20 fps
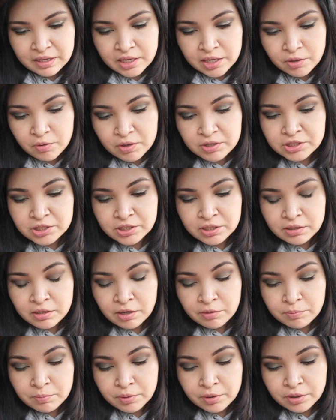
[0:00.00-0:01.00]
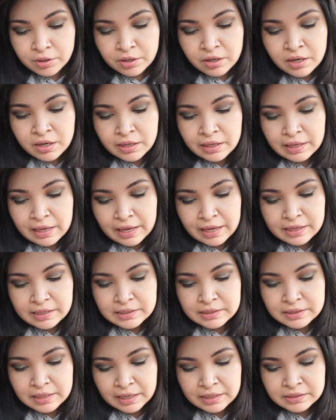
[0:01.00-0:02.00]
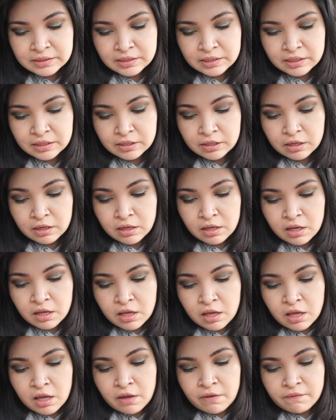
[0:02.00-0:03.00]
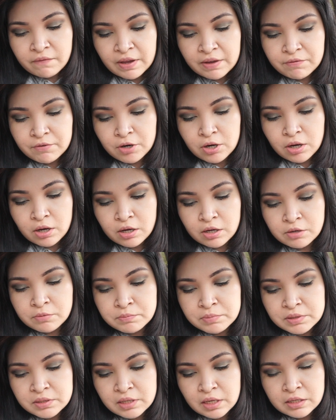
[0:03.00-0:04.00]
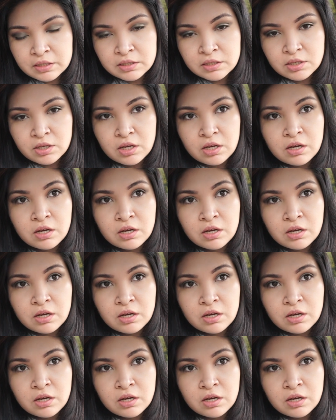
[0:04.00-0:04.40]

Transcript: Question number 19. Favorite autumn scent?